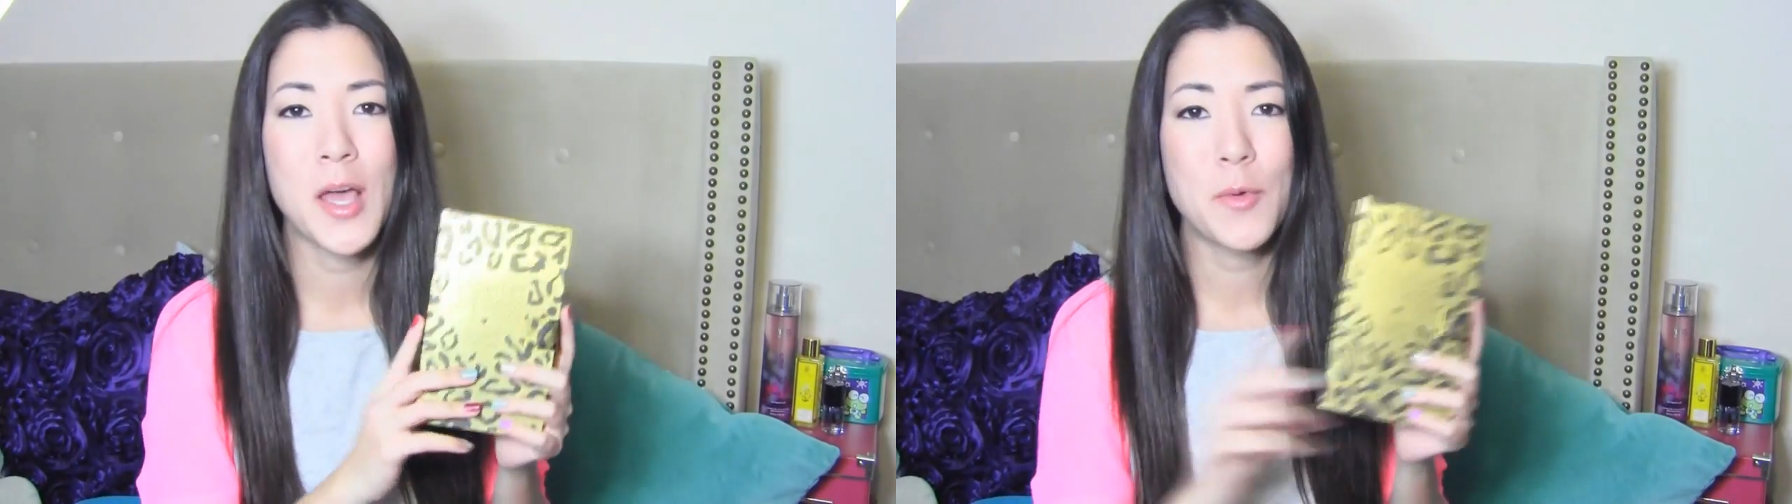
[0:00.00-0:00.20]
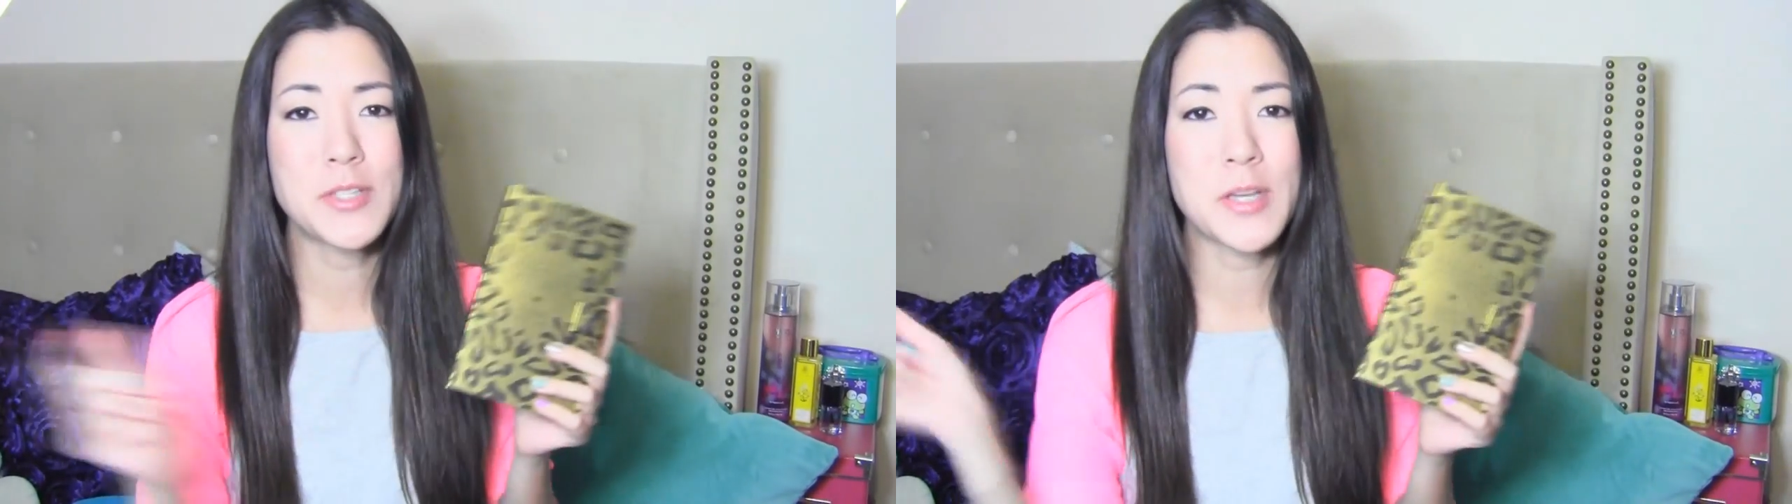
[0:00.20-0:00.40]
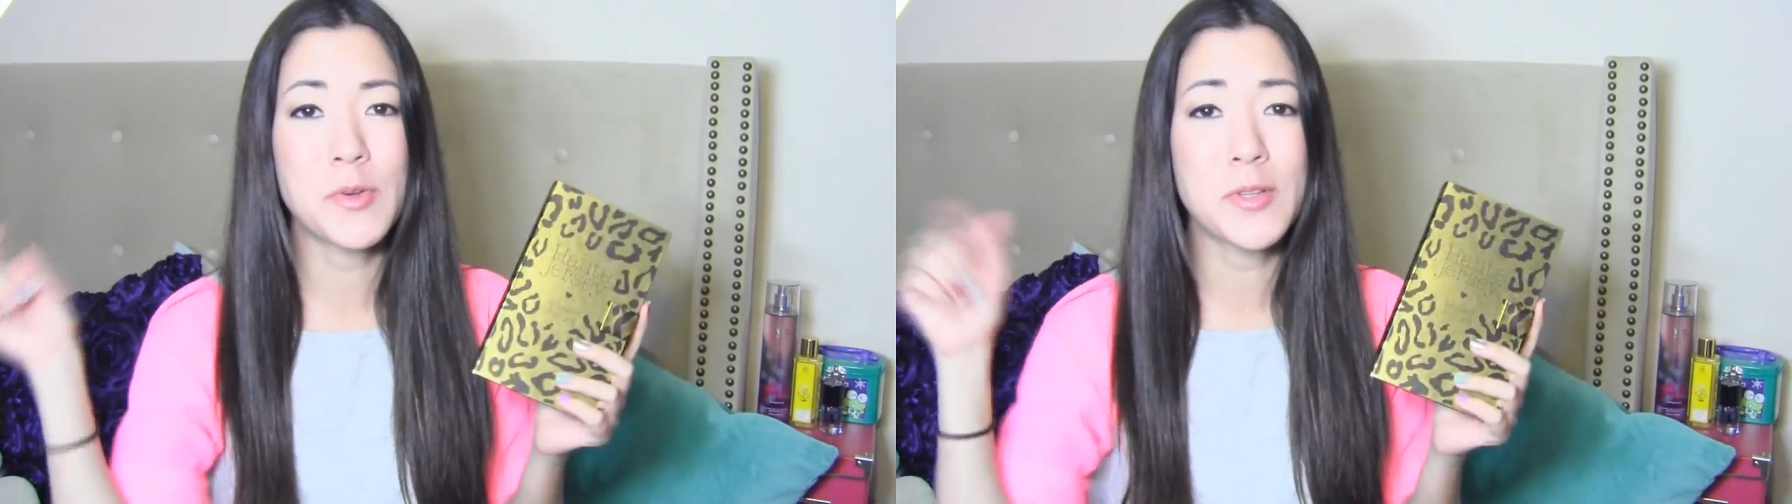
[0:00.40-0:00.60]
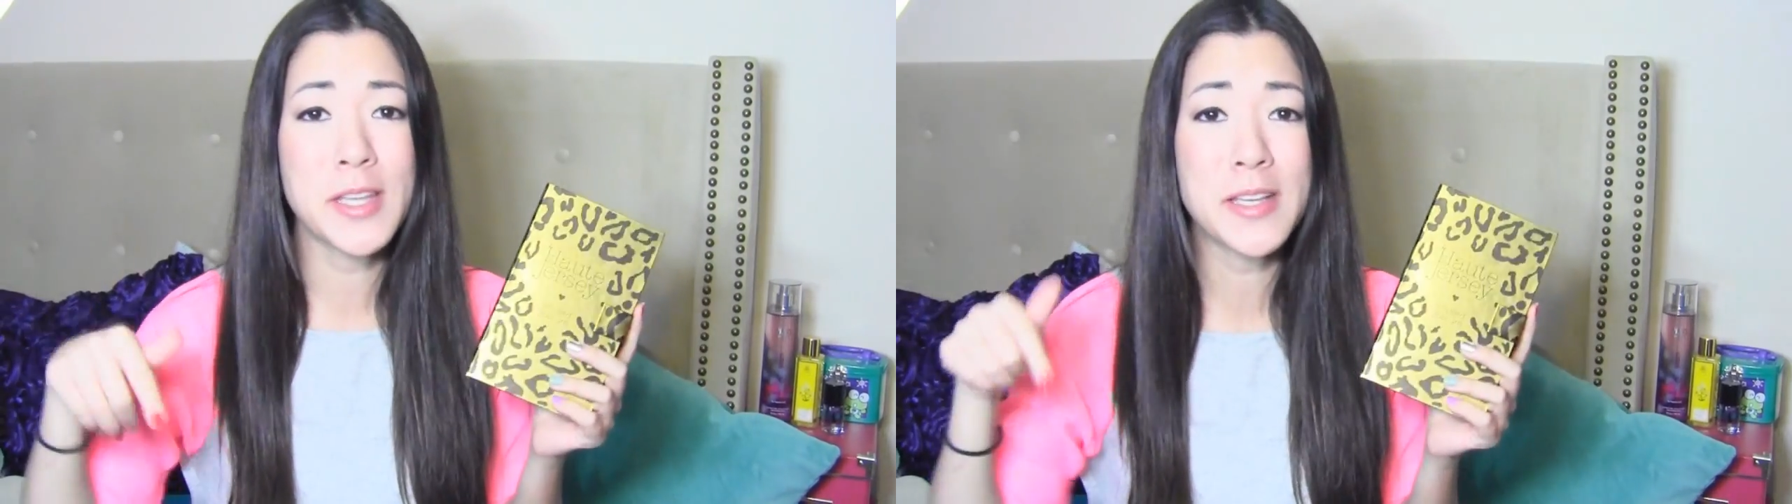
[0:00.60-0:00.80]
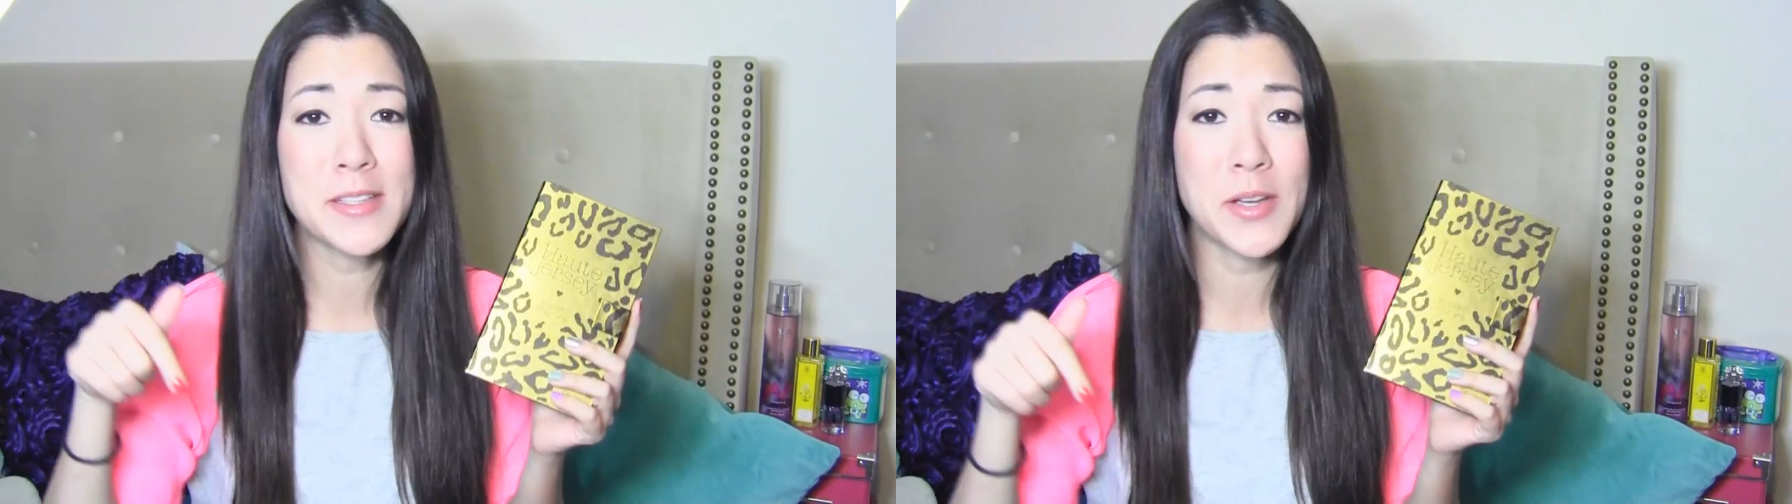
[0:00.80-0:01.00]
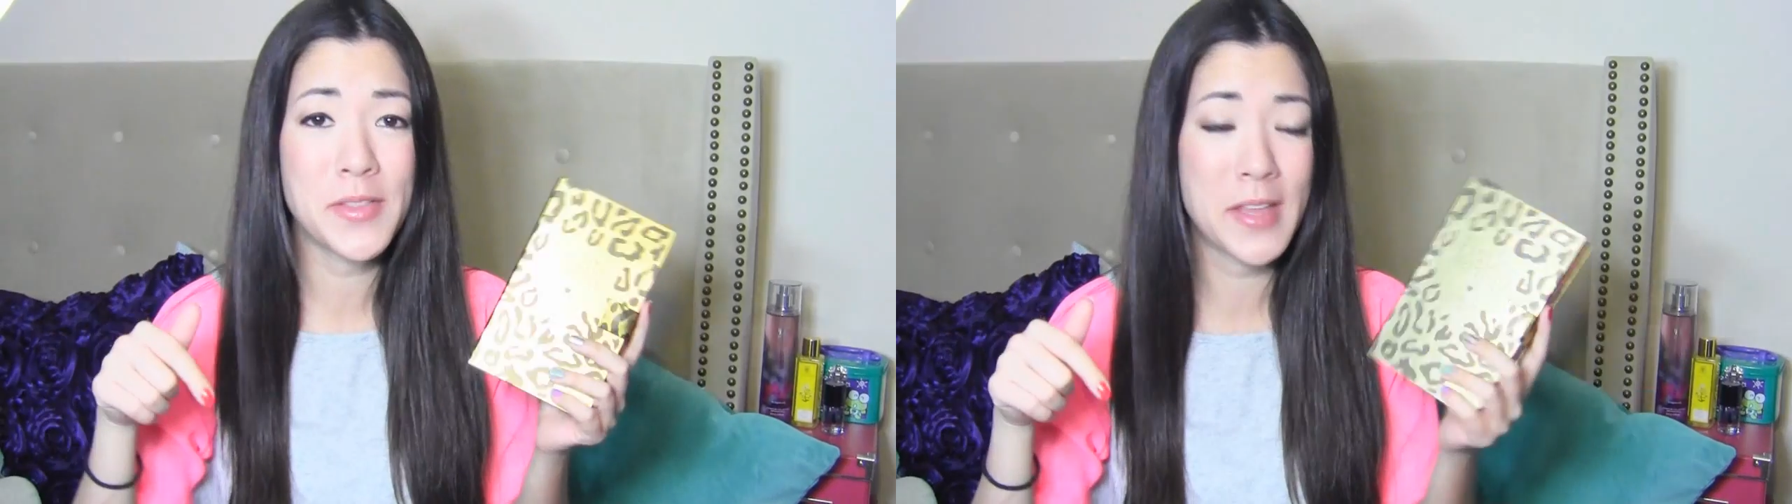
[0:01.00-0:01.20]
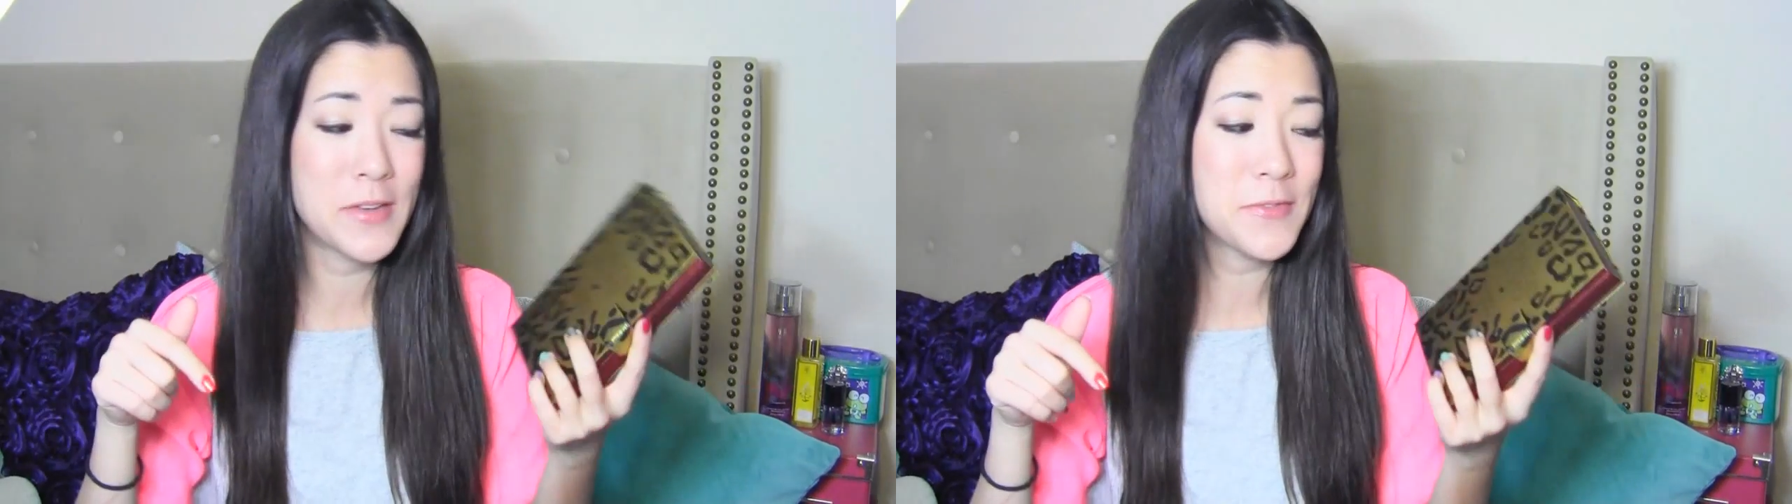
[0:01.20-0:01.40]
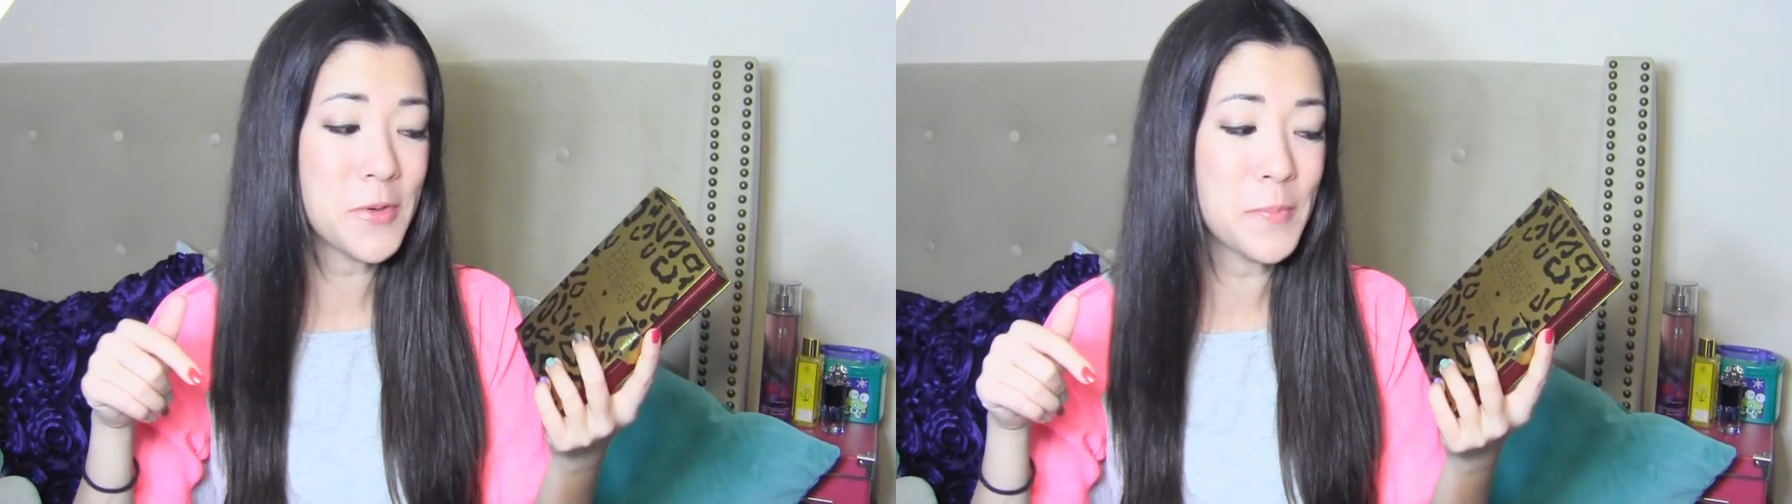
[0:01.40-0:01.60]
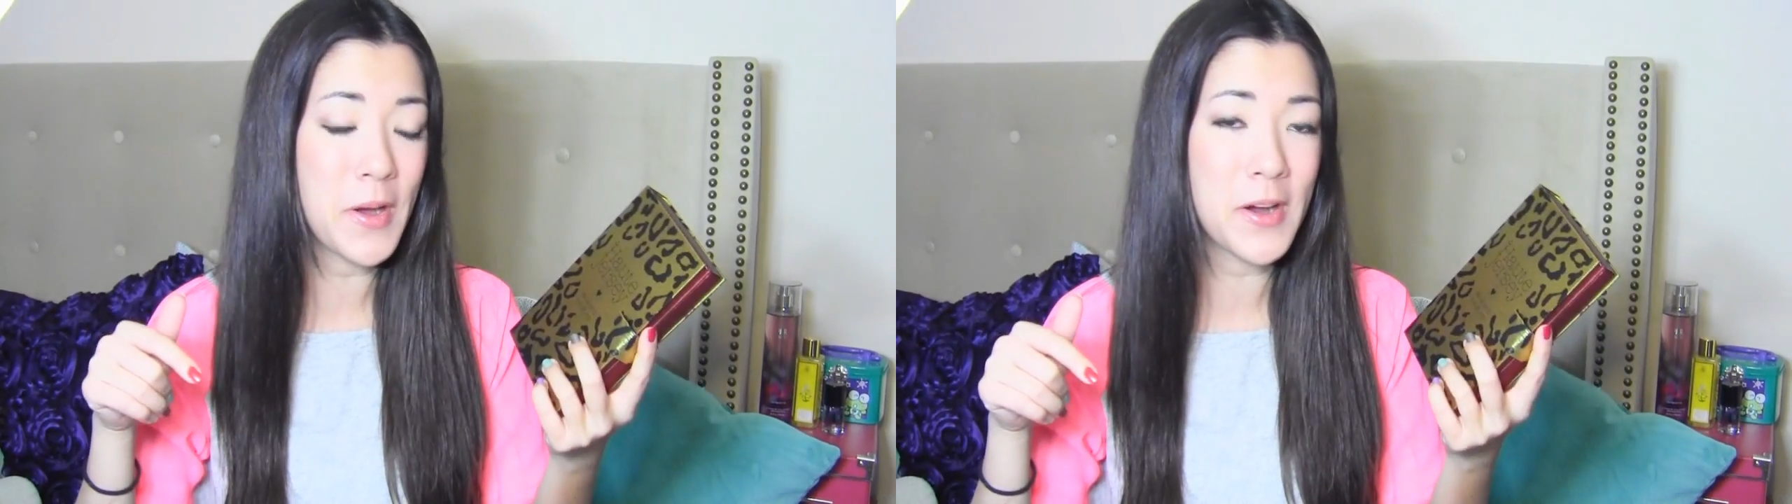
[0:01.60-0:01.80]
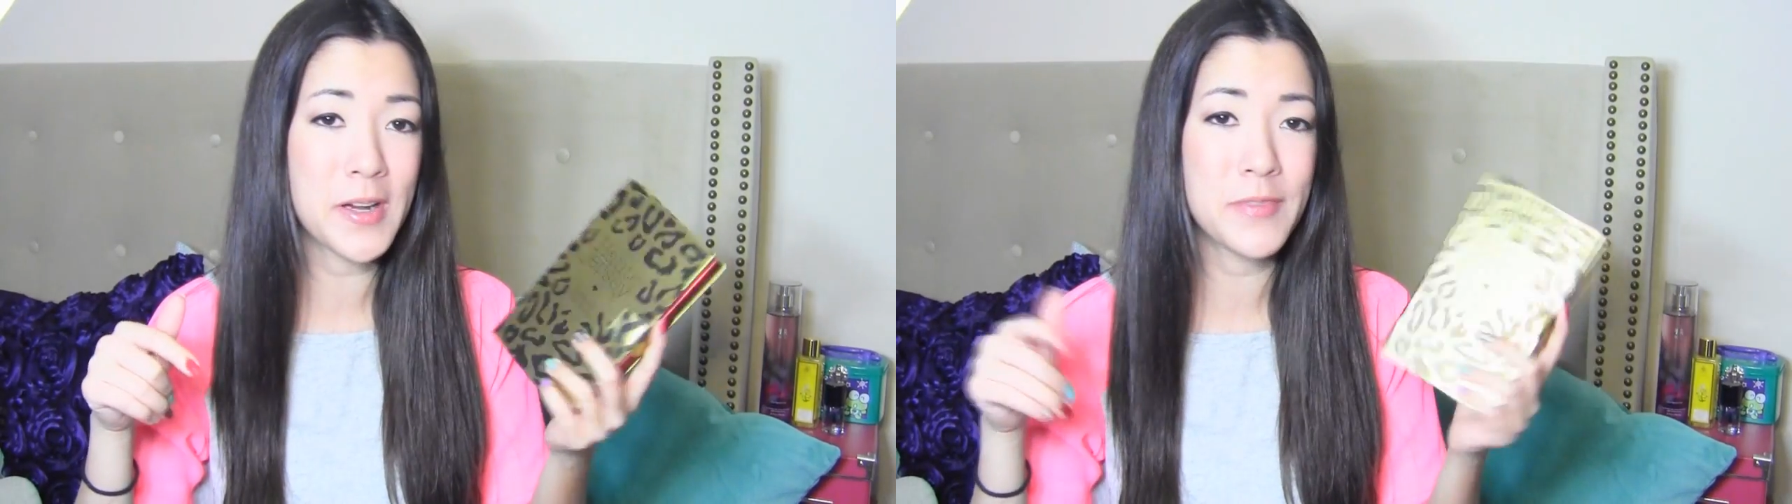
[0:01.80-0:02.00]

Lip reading: which I will link down in the info bar